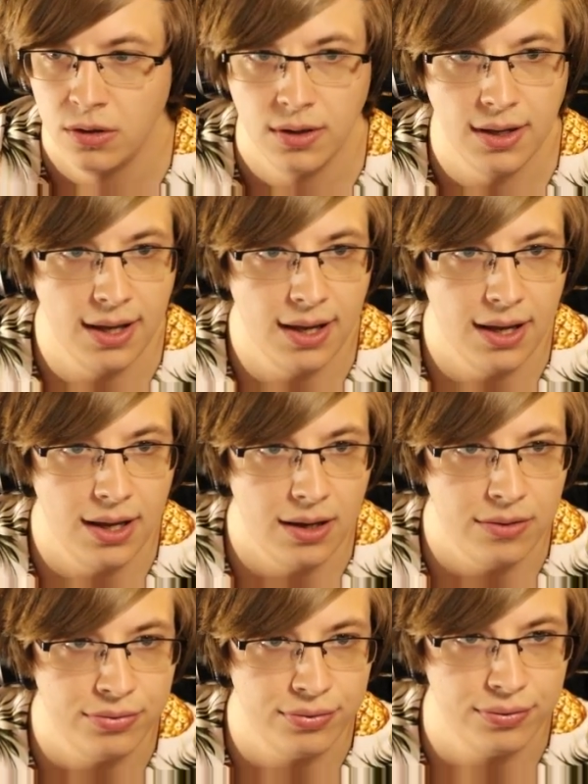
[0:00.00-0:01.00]
Uh,
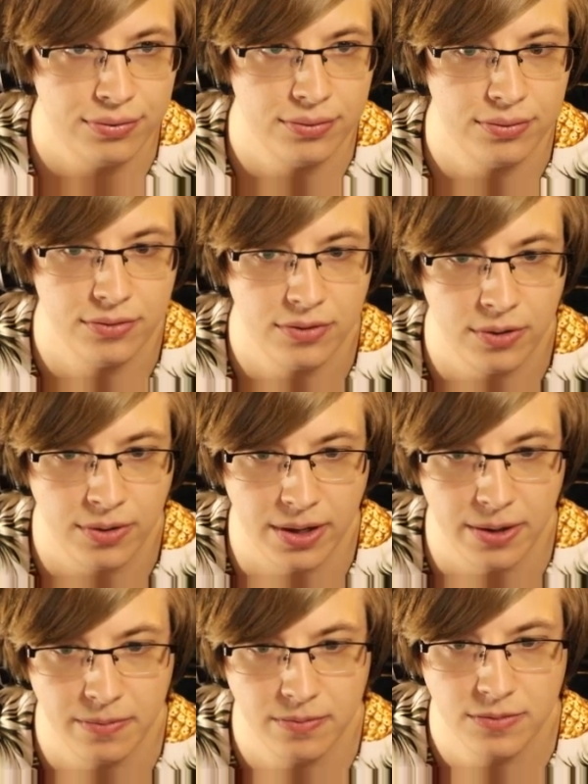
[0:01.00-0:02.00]

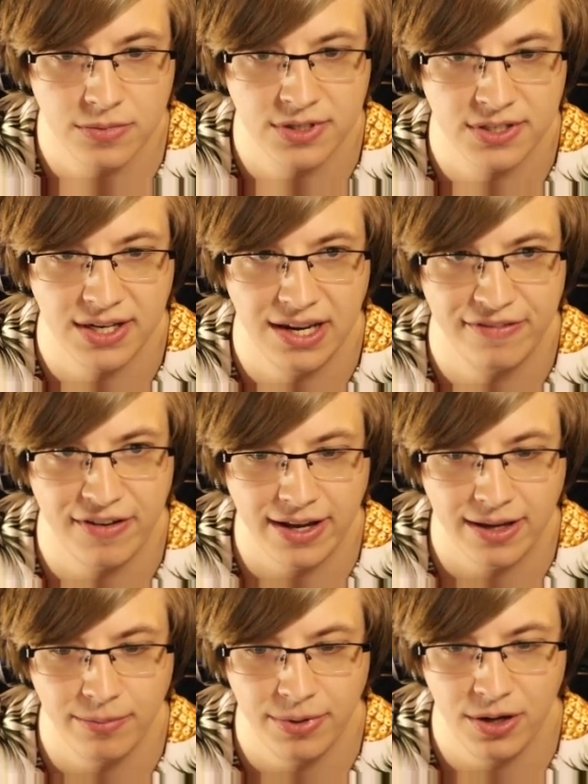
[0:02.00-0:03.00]
okay. See if I
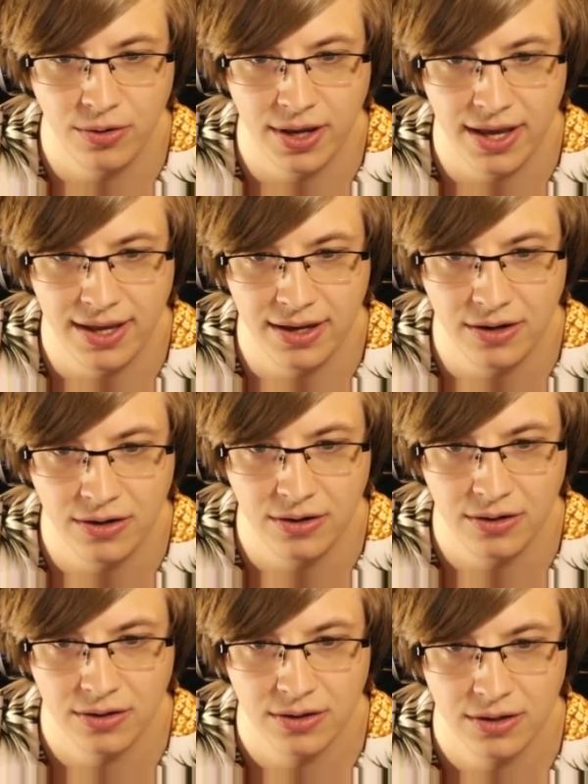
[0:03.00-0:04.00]
can be okay here.
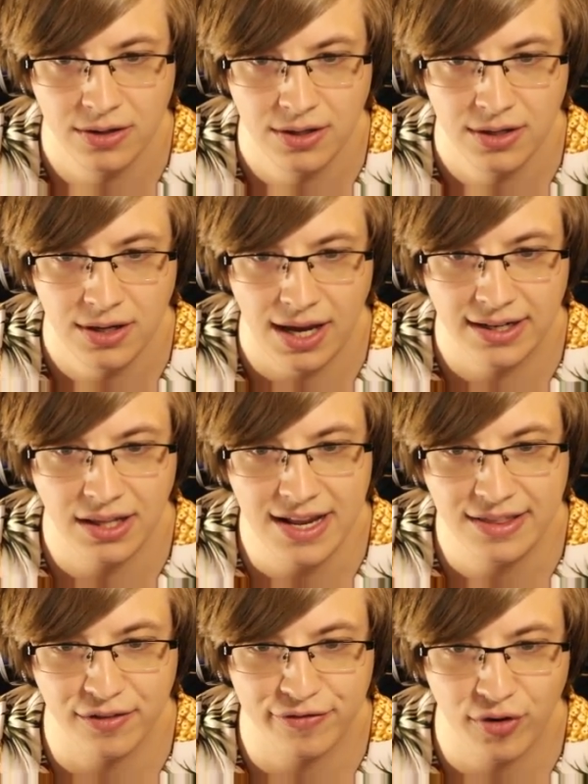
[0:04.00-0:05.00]
I'd
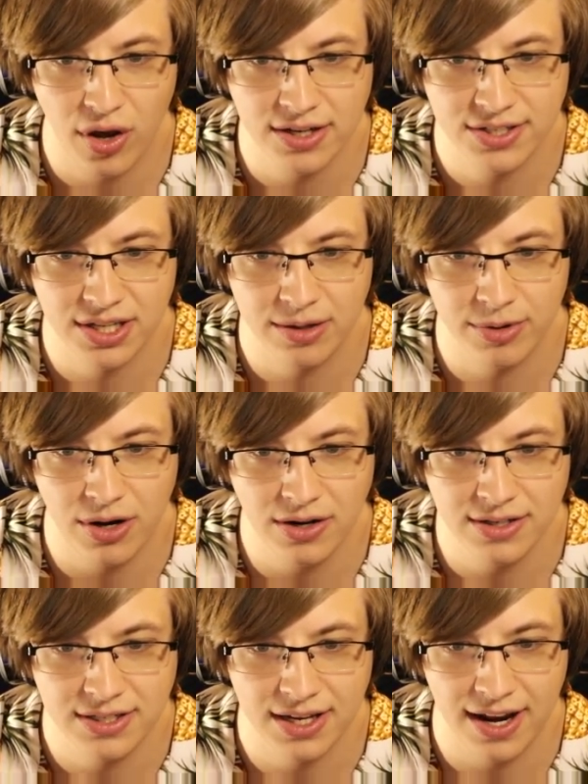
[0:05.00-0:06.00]
like the frost thing, but
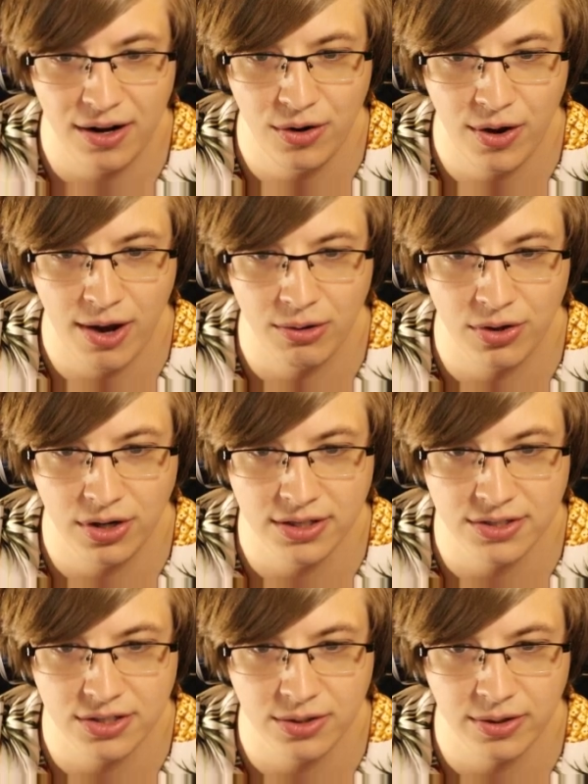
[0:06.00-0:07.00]
honestly, I don't know how good
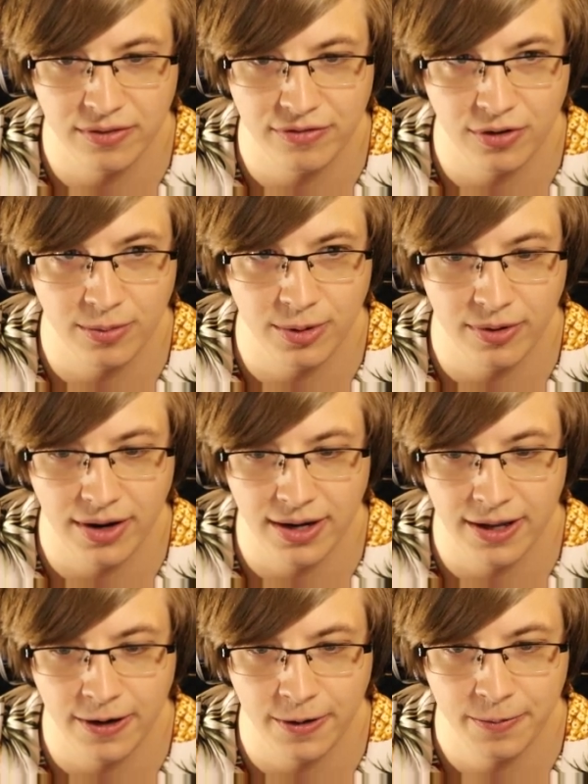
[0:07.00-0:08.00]
it's doing for me right
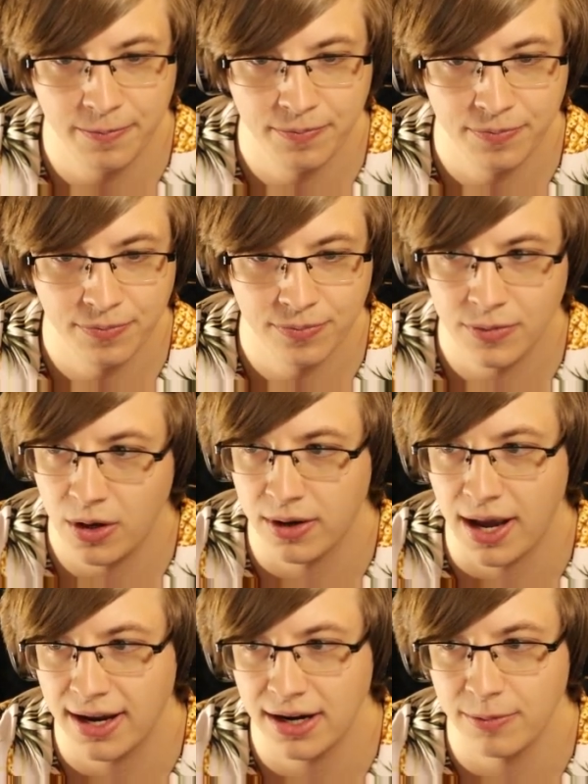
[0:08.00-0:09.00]
now. Okay,
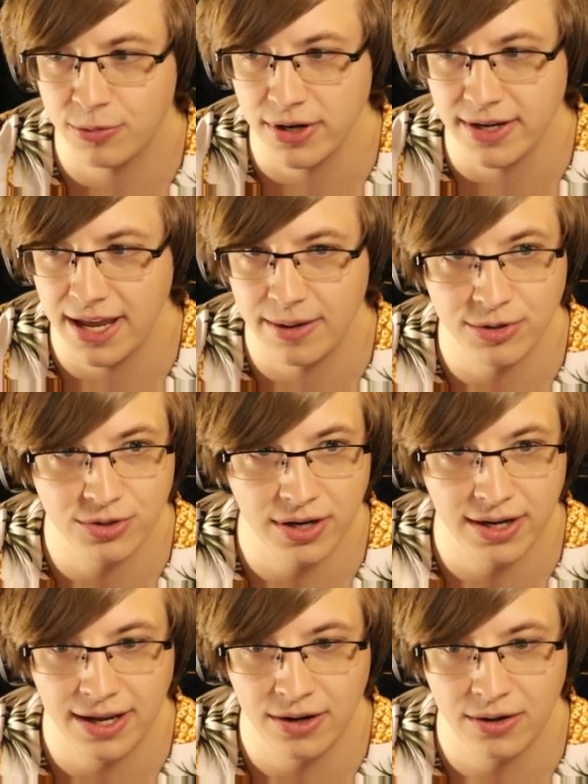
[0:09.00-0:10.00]
I gotta upgrade damage right
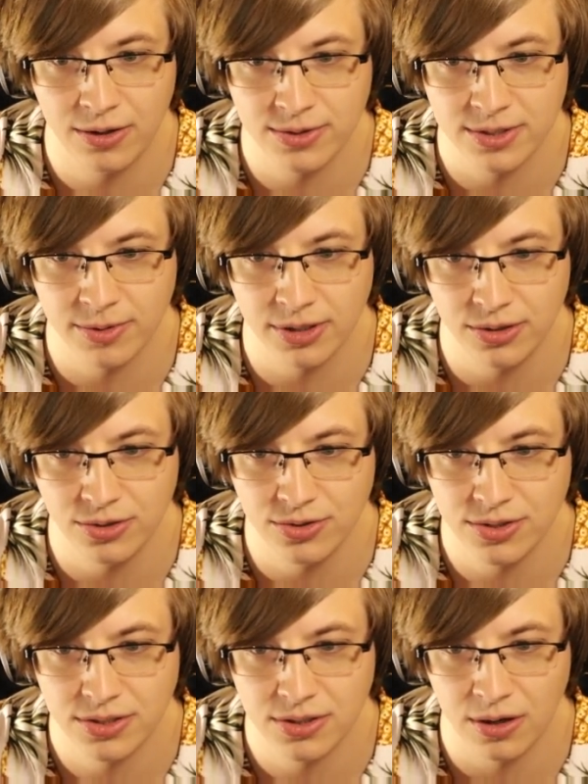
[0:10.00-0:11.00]
now, otherwise I'm gonna
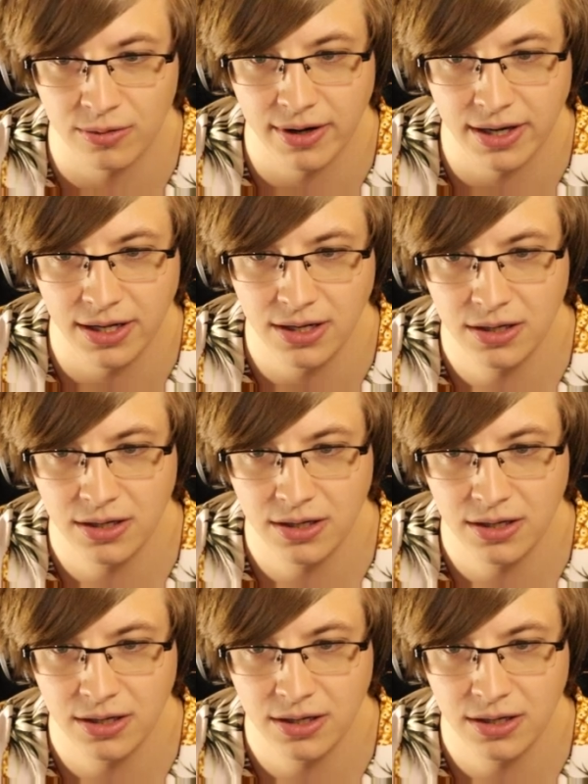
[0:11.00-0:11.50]
lose already.